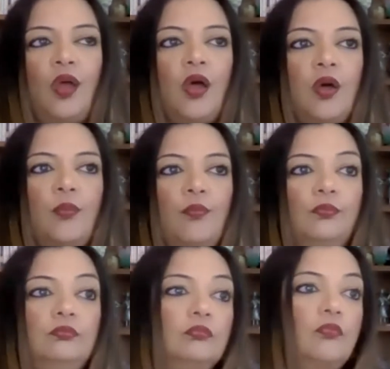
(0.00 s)

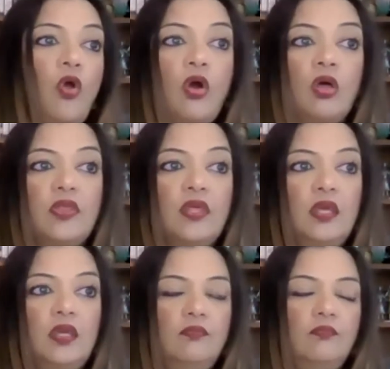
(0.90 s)
All
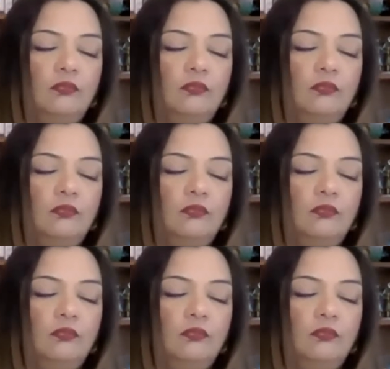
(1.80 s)
the